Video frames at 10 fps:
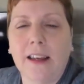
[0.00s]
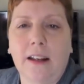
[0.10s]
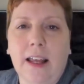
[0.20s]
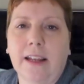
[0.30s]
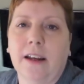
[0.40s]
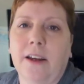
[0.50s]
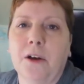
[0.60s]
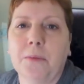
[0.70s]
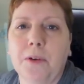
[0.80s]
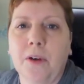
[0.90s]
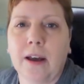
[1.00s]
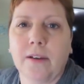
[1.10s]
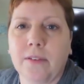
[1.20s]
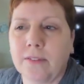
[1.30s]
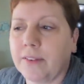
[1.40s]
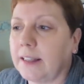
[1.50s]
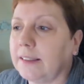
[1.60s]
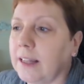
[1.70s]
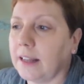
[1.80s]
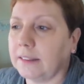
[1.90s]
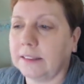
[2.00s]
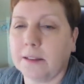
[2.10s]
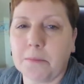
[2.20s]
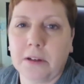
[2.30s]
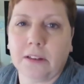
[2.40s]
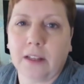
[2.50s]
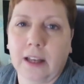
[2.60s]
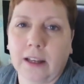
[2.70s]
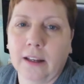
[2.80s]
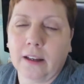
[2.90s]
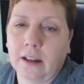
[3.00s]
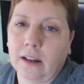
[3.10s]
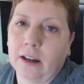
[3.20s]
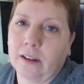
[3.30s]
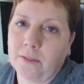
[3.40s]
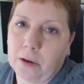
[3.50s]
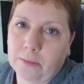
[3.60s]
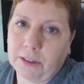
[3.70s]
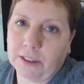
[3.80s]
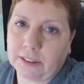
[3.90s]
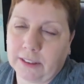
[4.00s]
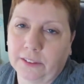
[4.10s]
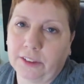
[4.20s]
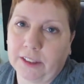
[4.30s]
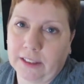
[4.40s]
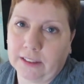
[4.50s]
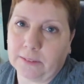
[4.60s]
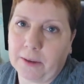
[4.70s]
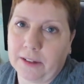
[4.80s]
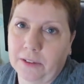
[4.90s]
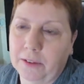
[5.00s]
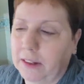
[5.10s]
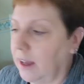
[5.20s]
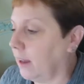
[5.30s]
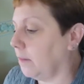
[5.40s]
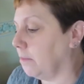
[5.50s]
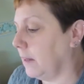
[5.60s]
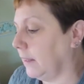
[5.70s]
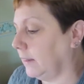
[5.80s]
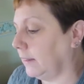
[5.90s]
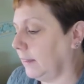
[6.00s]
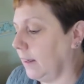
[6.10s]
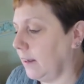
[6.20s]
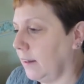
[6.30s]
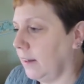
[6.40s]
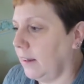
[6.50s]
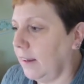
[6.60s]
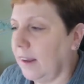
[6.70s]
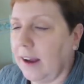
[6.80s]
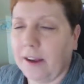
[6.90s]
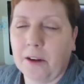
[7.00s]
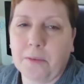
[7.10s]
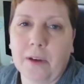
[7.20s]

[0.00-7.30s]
Elaine, I hope you have a fantastic birthday. I've probably just killed your ears by doing that, but because